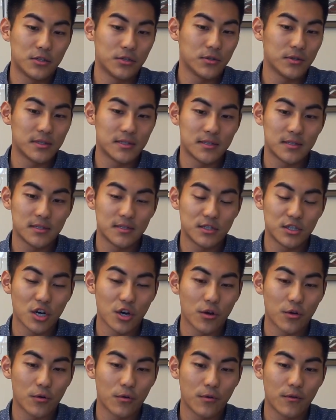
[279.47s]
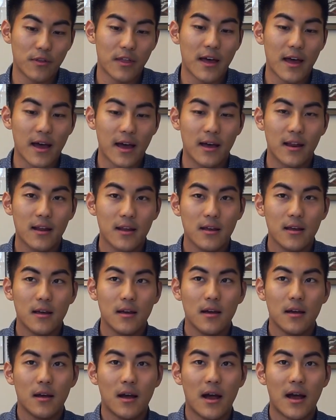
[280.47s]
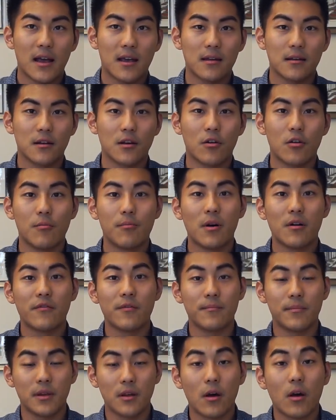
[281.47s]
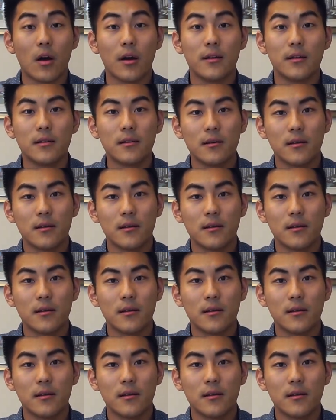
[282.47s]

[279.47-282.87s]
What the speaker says: to show that I can go above and beyond.